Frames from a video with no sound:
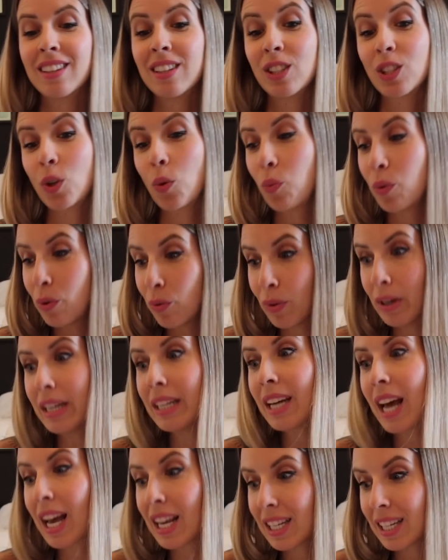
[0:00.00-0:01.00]
So we
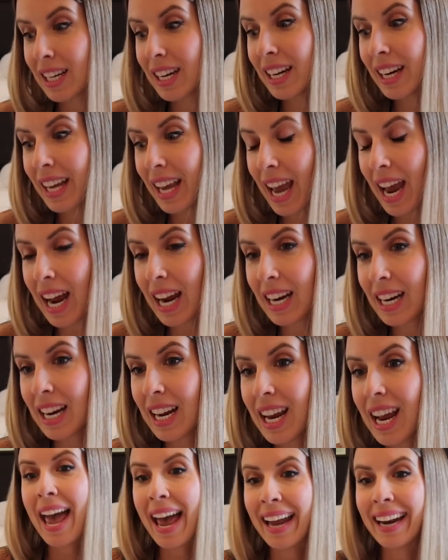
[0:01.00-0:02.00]
retested it
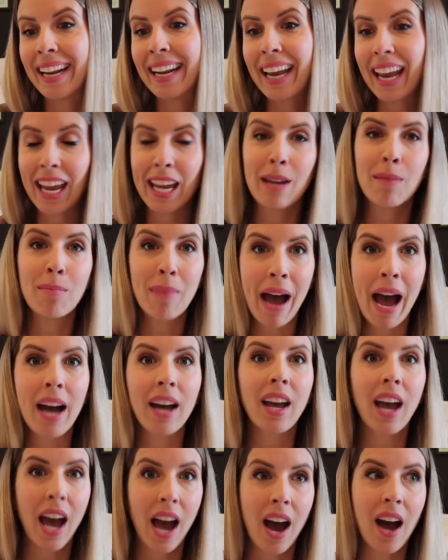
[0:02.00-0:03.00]
again and it came
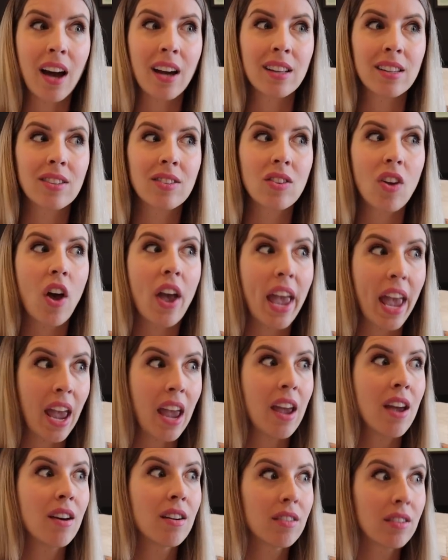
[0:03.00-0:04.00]
back as
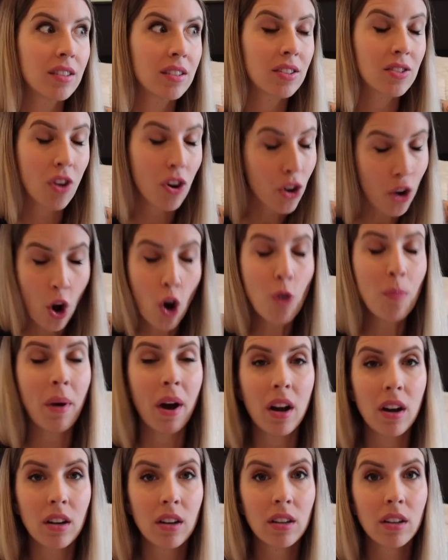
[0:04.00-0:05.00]
a
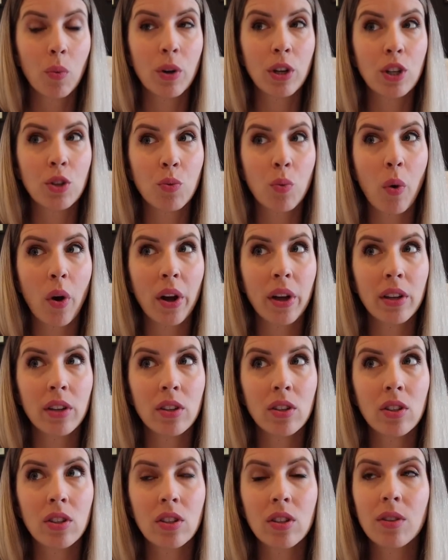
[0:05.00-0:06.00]
sarcoma, which
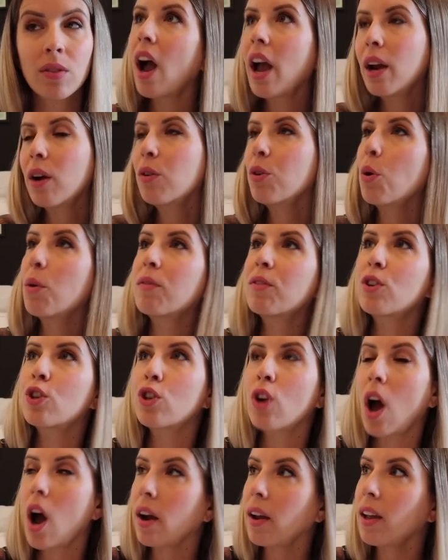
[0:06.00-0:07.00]
was, I don't know if
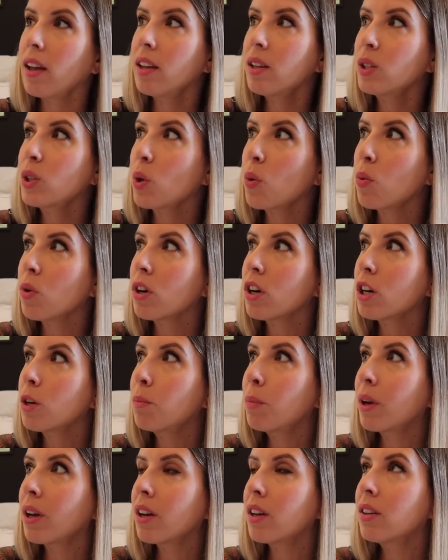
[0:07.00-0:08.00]
shocking is the word
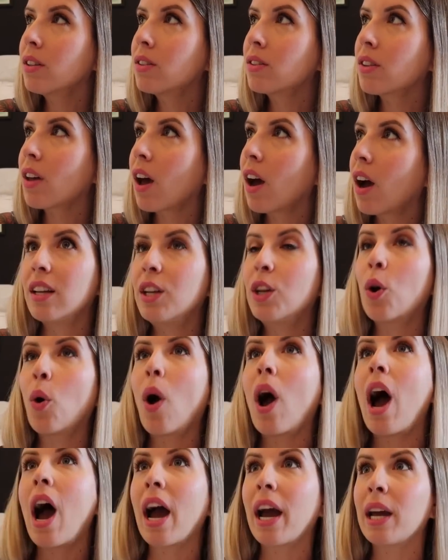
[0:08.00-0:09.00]
because, you know,
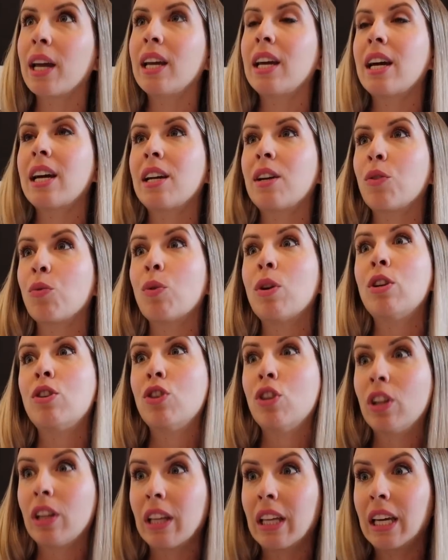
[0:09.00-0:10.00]
I had
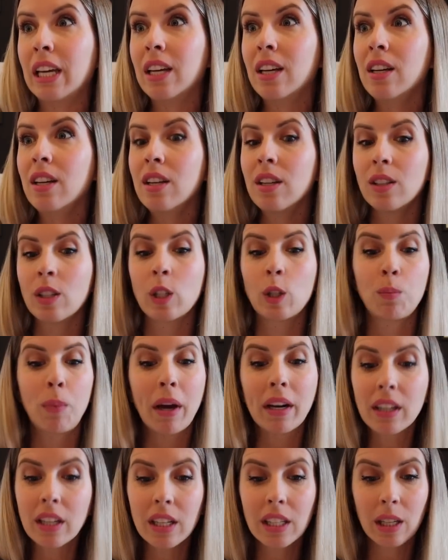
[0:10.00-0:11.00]
originally
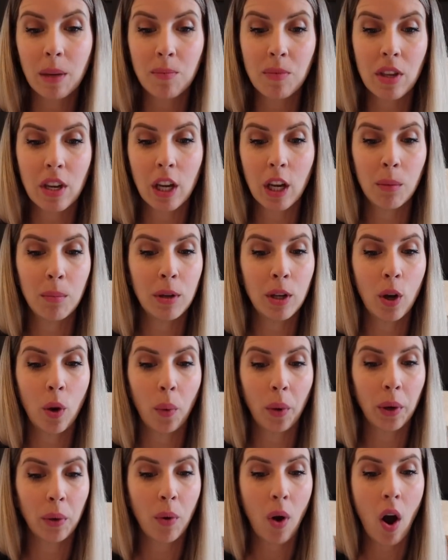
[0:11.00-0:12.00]
suspected something could be
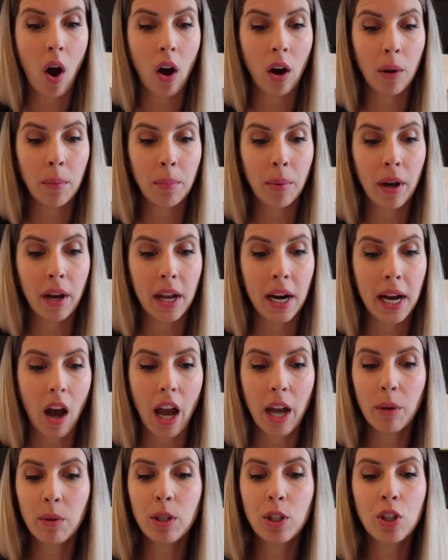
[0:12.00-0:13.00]
going wrong, but
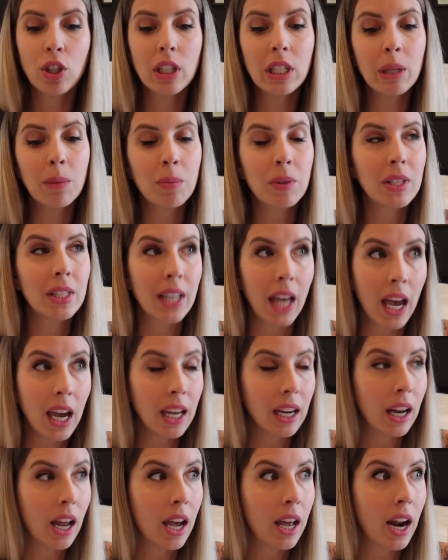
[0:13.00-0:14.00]
I was just
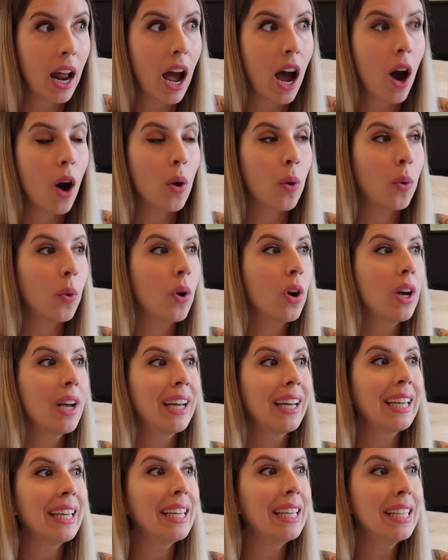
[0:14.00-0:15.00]
upset at how
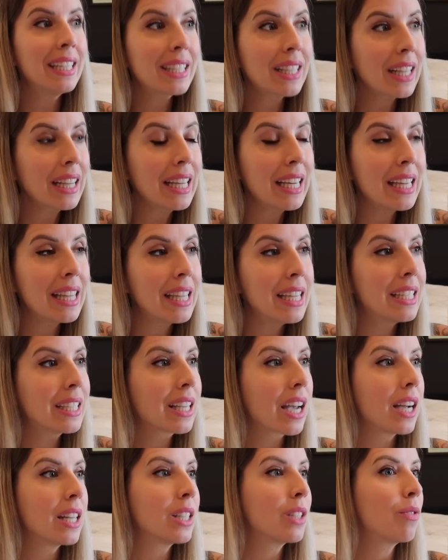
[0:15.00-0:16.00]
easily these
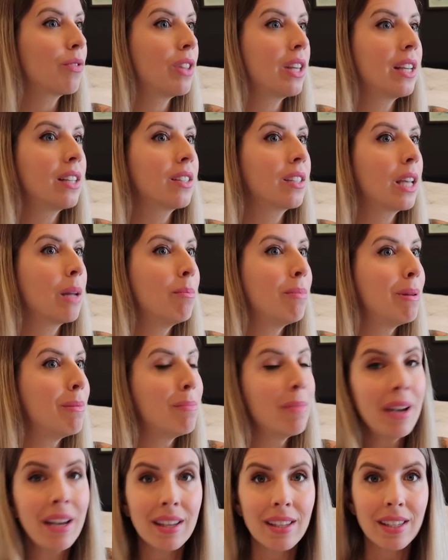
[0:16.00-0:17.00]
kinds of things can be
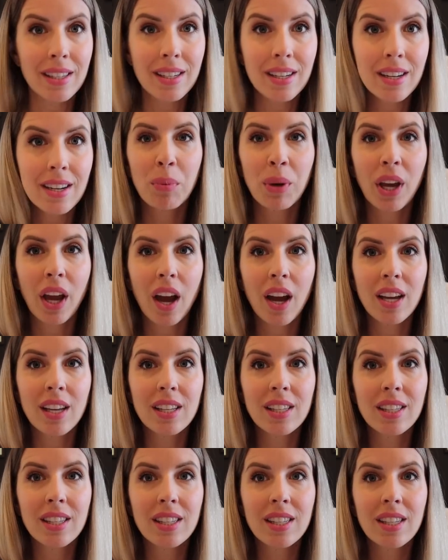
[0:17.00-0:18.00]
missed
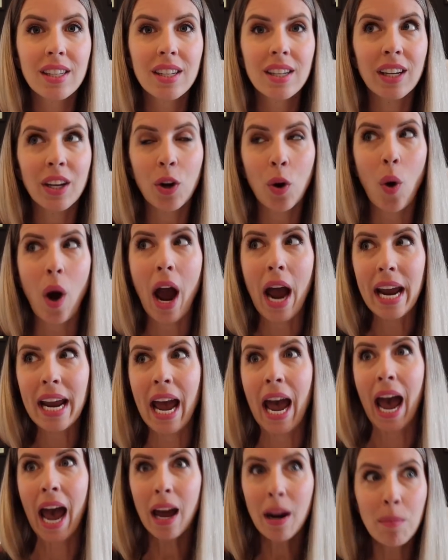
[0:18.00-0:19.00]
because, you know, I
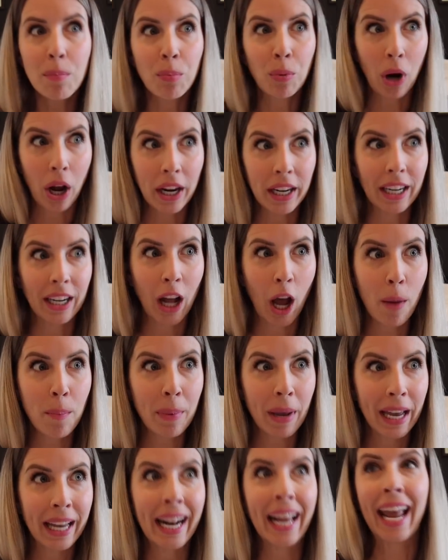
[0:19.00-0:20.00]
had brought it
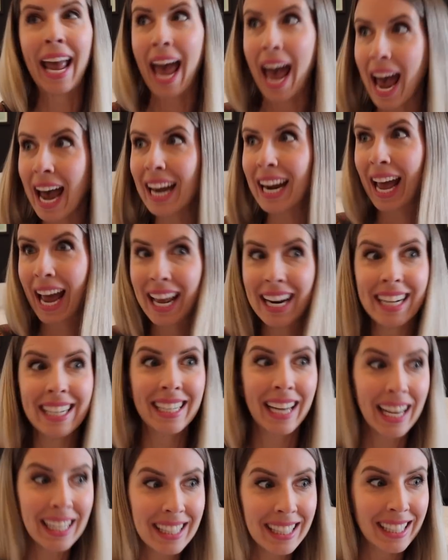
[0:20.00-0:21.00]
up and I had had it
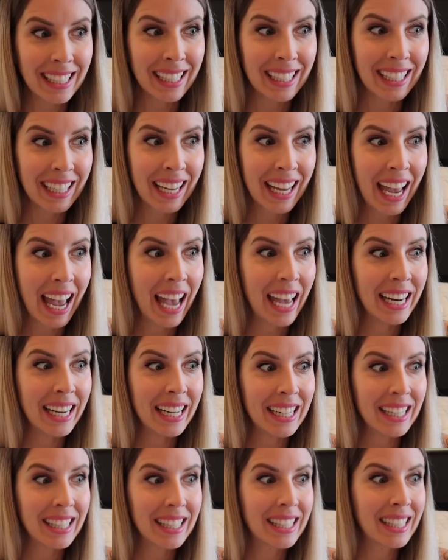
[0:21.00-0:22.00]
tested and
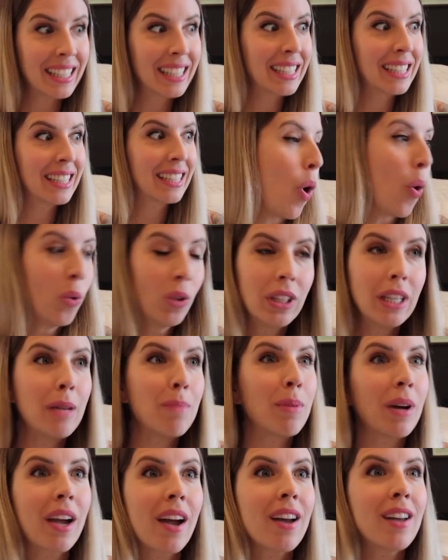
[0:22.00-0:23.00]
it's only
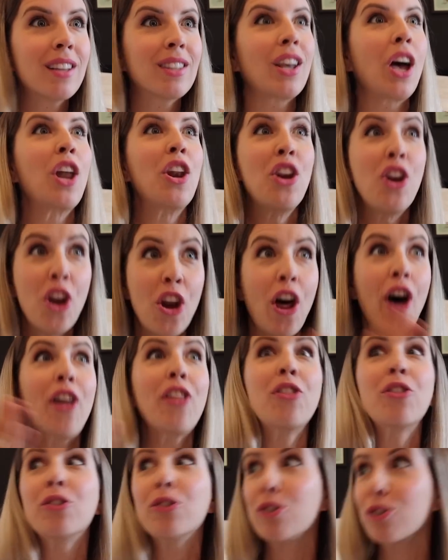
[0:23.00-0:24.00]
because
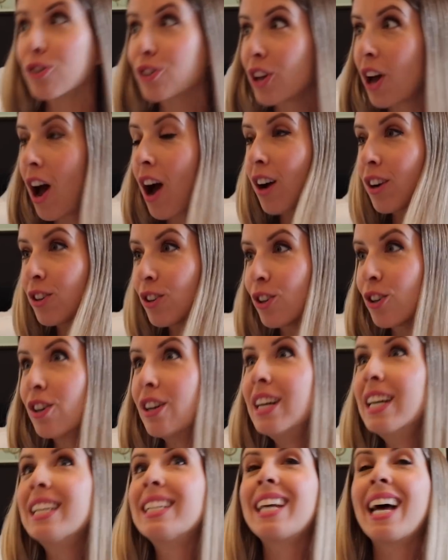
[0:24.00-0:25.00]
another
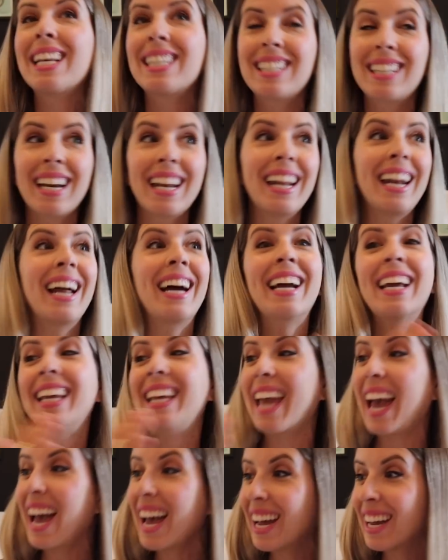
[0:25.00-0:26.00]
doctor tested it
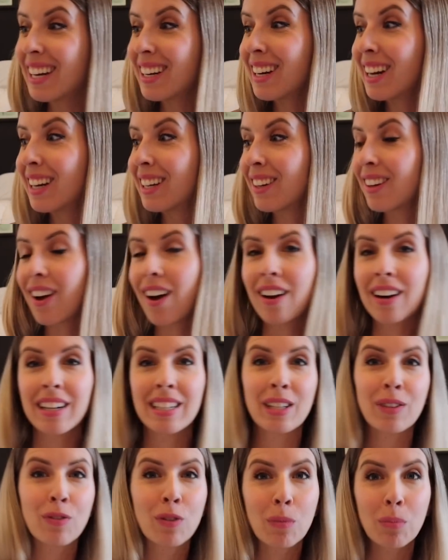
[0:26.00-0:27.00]
again and got a
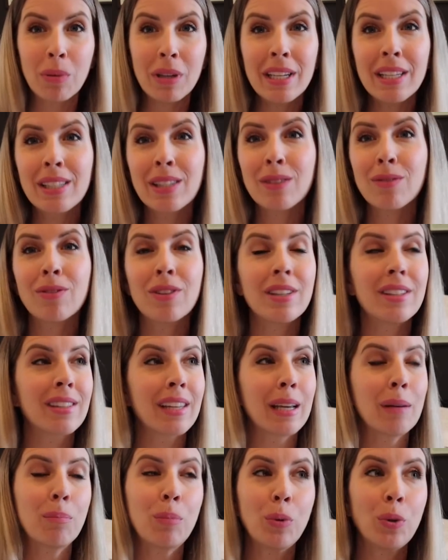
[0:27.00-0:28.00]
different piece of the
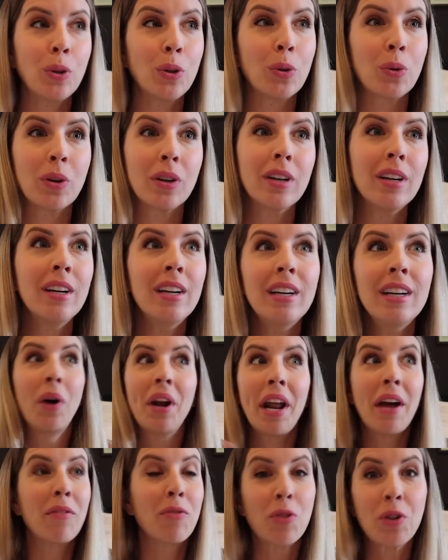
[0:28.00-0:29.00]
sample or
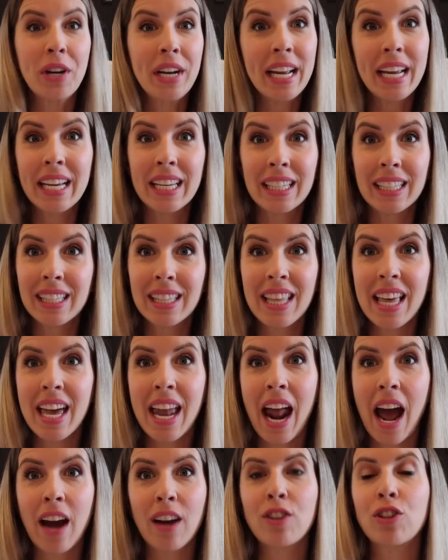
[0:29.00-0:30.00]
whatever it is that
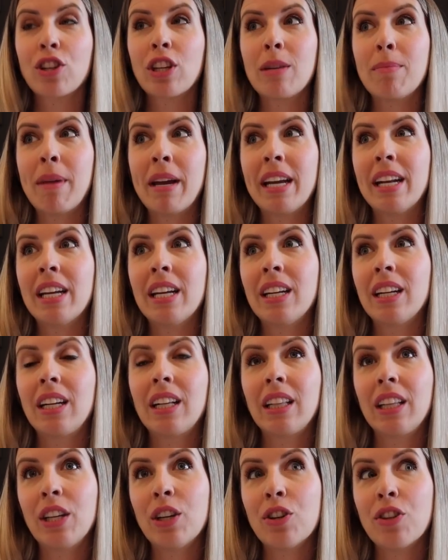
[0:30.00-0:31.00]
actually made it
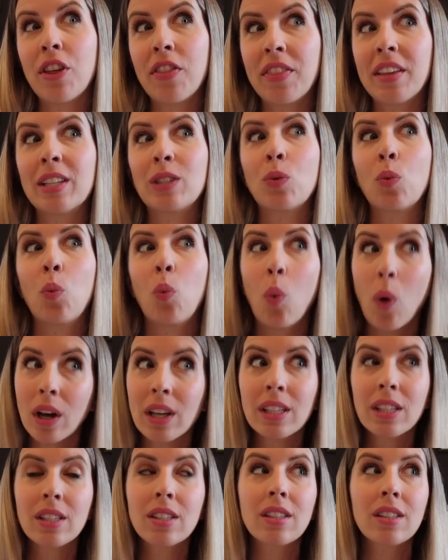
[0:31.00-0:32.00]
clear that this
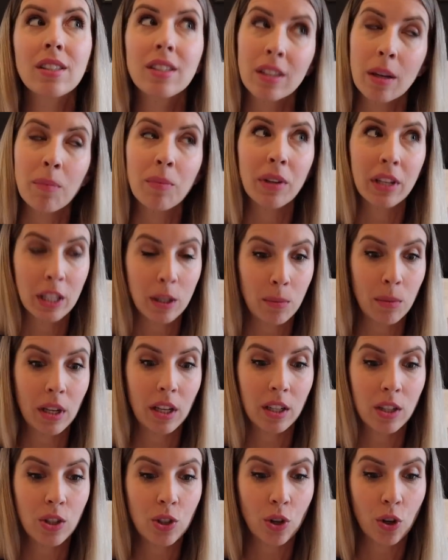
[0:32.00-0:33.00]
was something to be
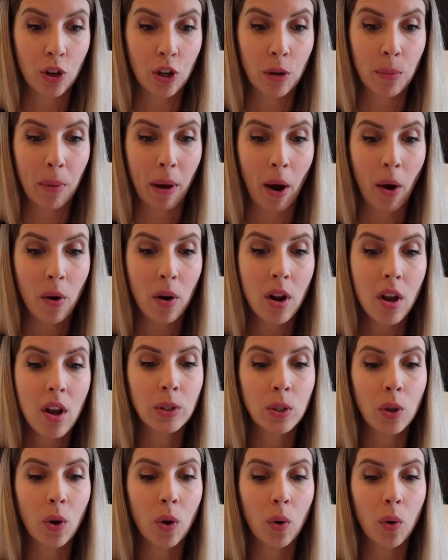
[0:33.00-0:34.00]
concerned about.
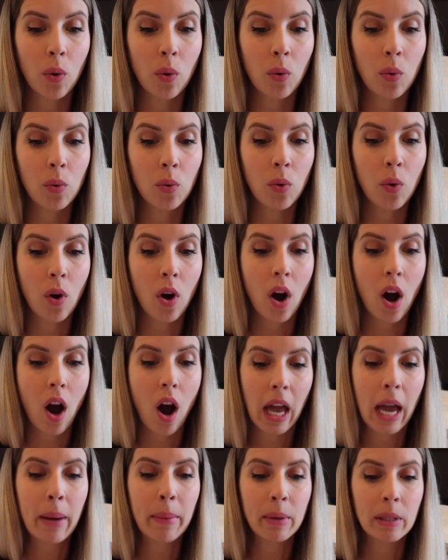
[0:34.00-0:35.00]
So
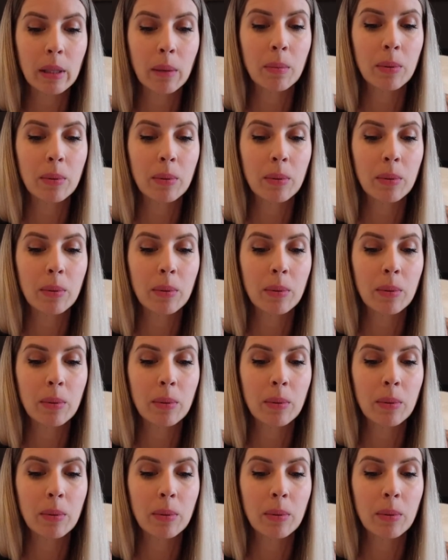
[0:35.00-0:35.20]
I was